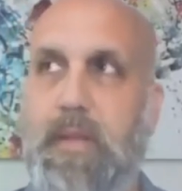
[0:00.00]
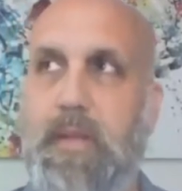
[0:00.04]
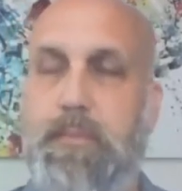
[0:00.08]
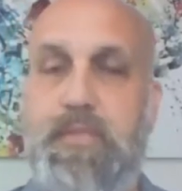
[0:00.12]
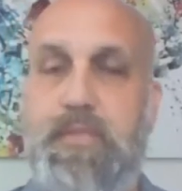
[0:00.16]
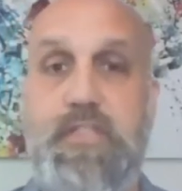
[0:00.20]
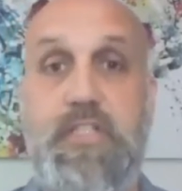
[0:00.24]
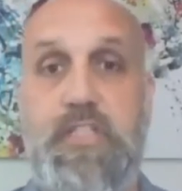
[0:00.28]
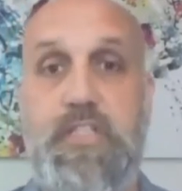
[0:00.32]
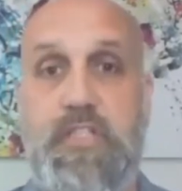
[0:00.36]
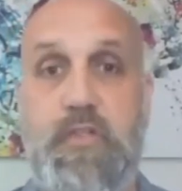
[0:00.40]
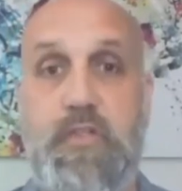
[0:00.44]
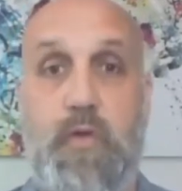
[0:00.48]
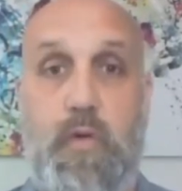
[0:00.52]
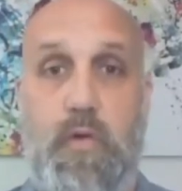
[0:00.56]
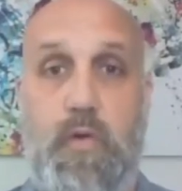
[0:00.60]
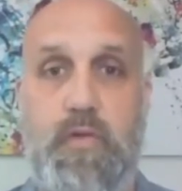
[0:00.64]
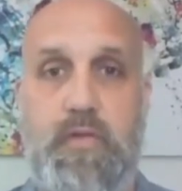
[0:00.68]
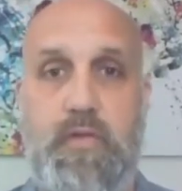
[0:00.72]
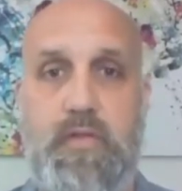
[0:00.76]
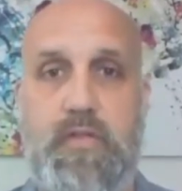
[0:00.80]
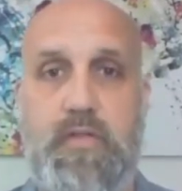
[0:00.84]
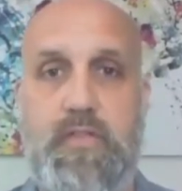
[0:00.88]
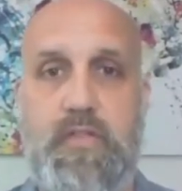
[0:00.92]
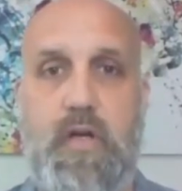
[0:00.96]
position
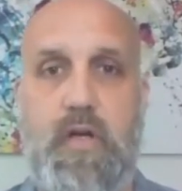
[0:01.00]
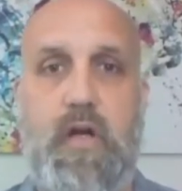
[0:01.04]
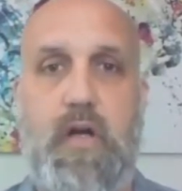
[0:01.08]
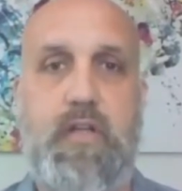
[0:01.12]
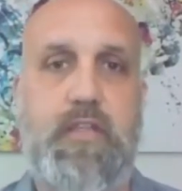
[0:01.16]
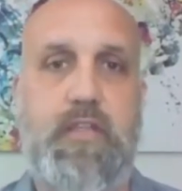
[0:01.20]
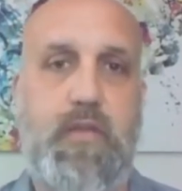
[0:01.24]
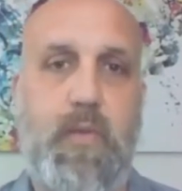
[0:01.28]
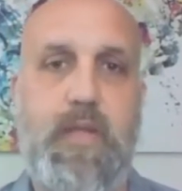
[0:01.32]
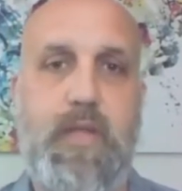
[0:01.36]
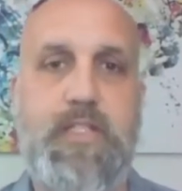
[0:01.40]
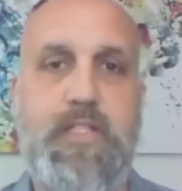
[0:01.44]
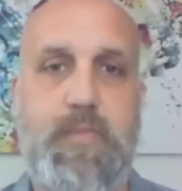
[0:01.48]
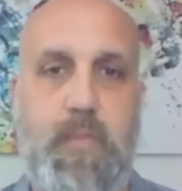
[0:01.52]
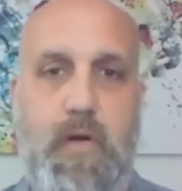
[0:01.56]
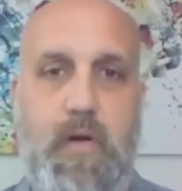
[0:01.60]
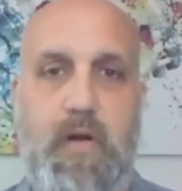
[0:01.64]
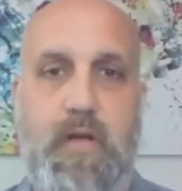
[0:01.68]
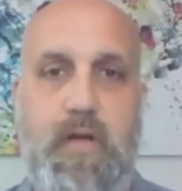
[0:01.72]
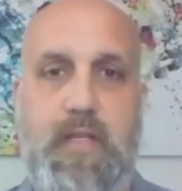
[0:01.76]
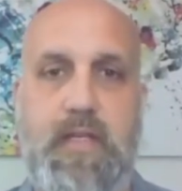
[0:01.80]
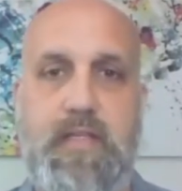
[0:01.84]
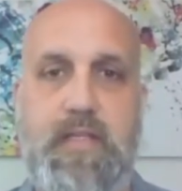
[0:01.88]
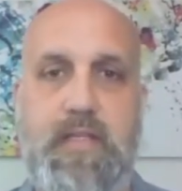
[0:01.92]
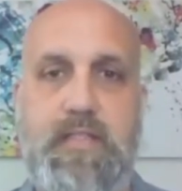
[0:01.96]
holders on U.S.
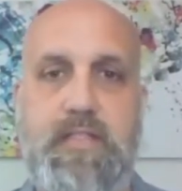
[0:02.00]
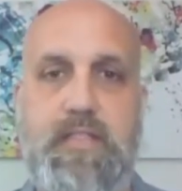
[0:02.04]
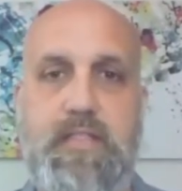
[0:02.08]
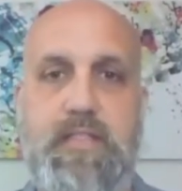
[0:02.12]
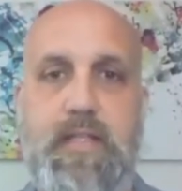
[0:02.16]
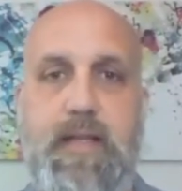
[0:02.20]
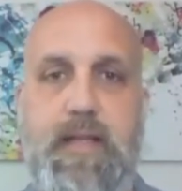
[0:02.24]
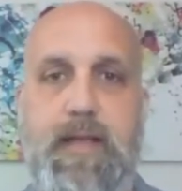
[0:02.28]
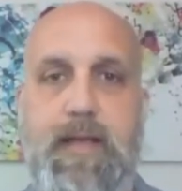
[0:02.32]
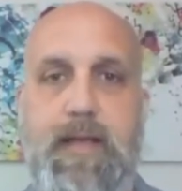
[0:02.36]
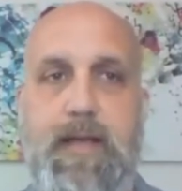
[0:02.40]
markets,